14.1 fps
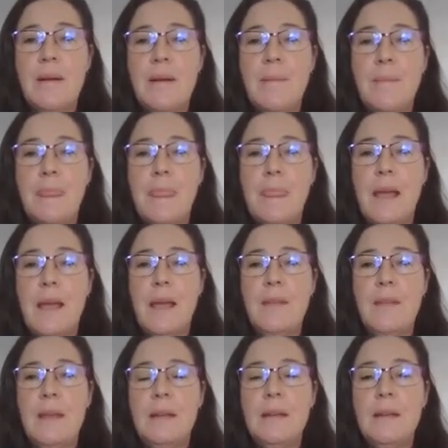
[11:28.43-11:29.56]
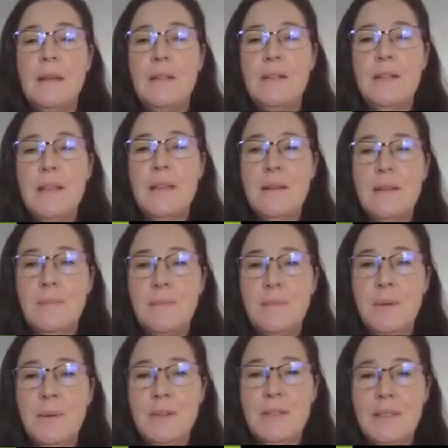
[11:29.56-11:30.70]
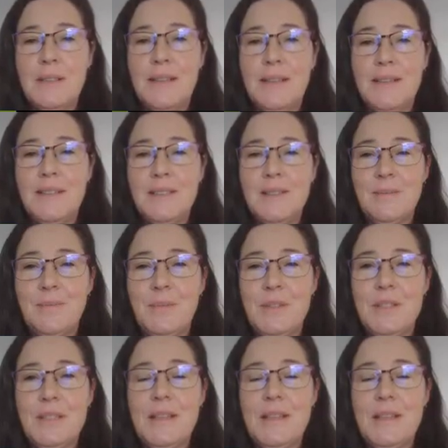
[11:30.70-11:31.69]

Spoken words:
and then the person endings. Do you see that?